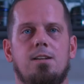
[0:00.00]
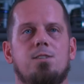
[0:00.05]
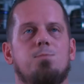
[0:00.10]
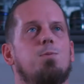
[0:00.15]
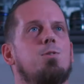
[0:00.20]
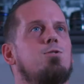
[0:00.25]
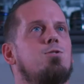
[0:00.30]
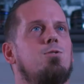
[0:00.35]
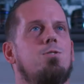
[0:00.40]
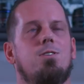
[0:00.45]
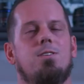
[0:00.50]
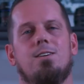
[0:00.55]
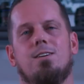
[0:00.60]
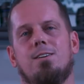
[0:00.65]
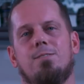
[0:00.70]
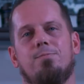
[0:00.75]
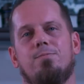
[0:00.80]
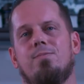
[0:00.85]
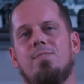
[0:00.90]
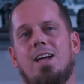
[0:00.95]
Especially,
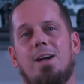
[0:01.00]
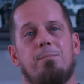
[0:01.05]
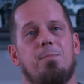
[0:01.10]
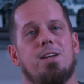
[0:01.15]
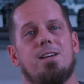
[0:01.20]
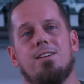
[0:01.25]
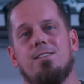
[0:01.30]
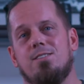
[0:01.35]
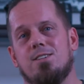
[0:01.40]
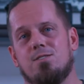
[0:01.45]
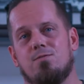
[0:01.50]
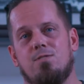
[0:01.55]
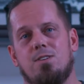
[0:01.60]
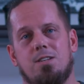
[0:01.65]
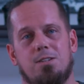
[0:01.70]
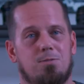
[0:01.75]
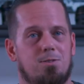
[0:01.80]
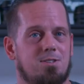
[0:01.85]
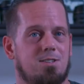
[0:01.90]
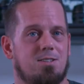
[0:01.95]
I'm making this
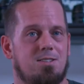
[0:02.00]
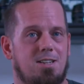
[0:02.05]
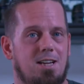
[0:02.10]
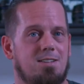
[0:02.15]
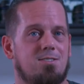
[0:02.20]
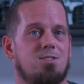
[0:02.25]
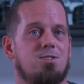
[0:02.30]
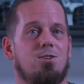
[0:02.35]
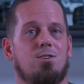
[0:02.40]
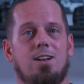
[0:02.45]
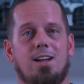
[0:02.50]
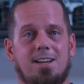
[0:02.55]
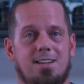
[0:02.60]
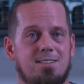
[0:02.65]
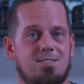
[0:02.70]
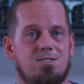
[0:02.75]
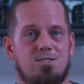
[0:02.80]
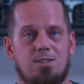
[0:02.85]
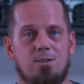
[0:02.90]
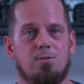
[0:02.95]
video as a test so that I
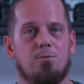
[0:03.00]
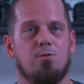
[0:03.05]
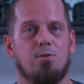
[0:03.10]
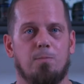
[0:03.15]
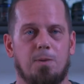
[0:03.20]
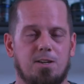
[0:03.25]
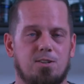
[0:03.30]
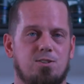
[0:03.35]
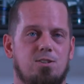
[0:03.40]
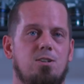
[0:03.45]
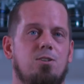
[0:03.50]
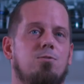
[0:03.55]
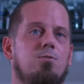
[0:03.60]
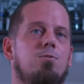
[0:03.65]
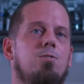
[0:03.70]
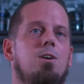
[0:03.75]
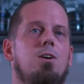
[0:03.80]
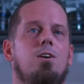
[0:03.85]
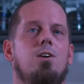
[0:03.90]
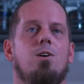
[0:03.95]
can see it for
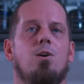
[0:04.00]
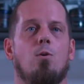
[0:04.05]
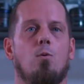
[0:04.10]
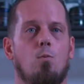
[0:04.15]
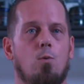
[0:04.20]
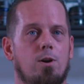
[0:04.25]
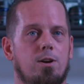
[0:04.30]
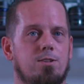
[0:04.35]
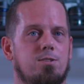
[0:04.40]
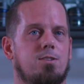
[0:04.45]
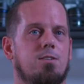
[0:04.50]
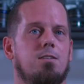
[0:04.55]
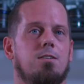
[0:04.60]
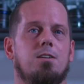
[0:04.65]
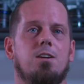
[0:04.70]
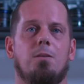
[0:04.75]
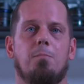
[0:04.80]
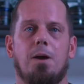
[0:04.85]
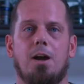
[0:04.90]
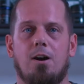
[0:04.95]
myself, what it's going
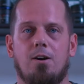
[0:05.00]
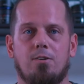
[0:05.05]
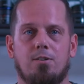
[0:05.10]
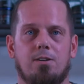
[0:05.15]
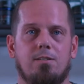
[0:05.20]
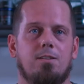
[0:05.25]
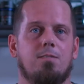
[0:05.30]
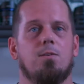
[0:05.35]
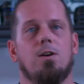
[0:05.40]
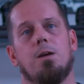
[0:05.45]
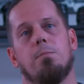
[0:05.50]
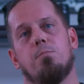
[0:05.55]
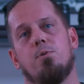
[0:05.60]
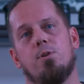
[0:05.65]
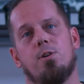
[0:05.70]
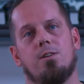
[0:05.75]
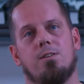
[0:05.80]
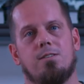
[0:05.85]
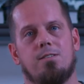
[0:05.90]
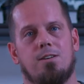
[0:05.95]
to come out and when I
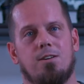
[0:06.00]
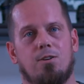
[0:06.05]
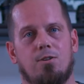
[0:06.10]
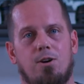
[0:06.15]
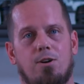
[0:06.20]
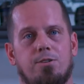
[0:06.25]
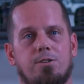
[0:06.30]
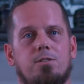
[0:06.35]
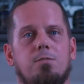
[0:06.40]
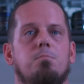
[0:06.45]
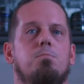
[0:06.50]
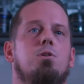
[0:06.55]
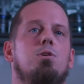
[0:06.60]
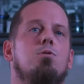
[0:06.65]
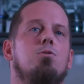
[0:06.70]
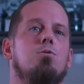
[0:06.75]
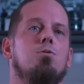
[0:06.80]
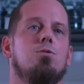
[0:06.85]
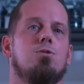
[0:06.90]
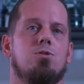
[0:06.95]
put it, you know, on the
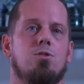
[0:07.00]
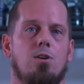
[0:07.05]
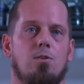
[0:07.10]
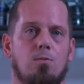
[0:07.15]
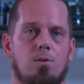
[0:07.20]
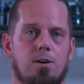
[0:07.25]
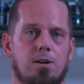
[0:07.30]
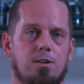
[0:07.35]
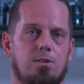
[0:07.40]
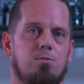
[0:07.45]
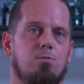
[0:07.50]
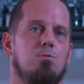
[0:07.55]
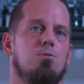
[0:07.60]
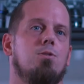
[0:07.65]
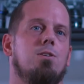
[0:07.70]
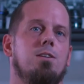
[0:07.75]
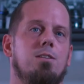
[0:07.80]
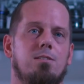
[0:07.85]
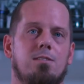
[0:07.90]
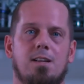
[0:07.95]
computer and start running
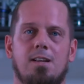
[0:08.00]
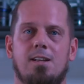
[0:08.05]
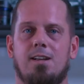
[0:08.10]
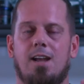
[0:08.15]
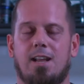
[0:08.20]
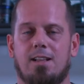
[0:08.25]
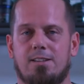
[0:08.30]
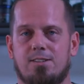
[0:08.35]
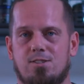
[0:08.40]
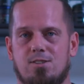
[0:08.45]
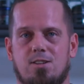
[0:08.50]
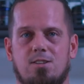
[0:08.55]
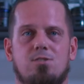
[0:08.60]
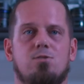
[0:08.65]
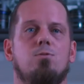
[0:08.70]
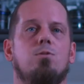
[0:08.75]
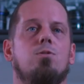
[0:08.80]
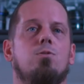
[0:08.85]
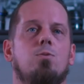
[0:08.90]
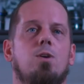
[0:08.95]
through it and listening
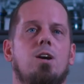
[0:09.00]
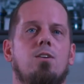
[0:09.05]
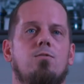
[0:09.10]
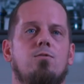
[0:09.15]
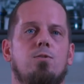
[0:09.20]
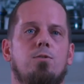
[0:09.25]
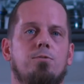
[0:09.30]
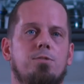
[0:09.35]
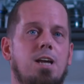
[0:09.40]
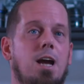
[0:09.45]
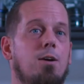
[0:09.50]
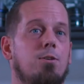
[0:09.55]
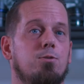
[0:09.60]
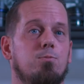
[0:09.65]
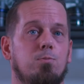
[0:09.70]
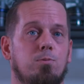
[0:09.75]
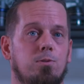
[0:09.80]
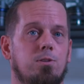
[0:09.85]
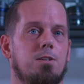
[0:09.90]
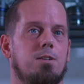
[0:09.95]
to it through headphones, how
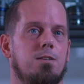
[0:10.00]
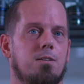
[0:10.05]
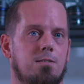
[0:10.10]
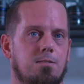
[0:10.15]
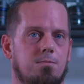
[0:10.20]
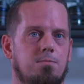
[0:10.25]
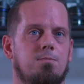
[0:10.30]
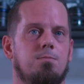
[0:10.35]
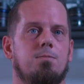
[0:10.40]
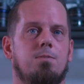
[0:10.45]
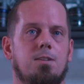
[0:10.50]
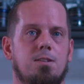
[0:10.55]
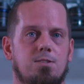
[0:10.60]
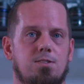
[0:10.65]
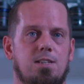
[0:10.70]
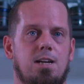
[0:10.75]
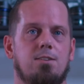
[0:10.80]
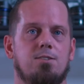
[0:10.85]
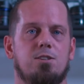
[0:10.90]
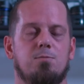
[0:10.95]
it's really going to
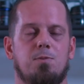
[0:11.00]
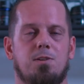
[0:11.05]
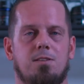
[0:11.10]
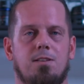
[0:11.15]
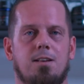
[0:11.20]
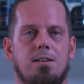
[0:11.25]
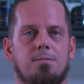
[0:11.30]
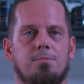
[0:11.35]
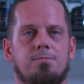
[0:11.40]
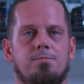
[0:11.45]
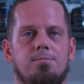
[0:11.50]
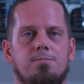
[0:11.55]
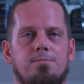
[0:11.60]
sound to me then.